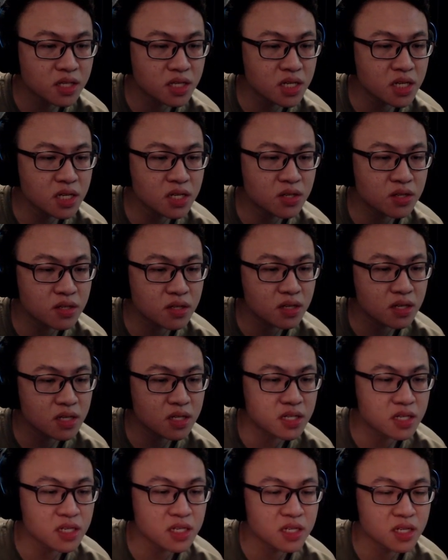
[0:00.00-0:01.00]
Is
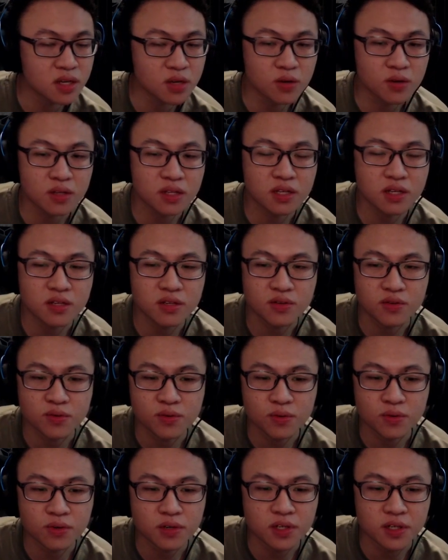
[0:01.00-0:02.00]
this the
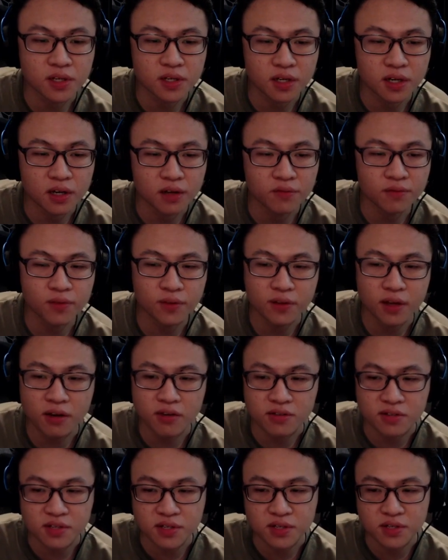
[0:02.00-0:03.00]
E0 only account? For now
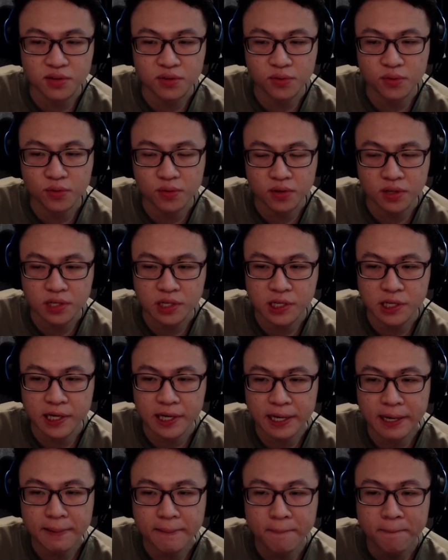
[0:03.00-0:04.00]
it's E0 only,
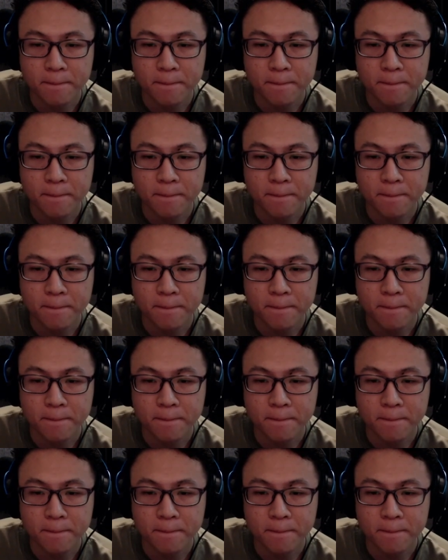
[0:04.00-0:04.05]
yeah.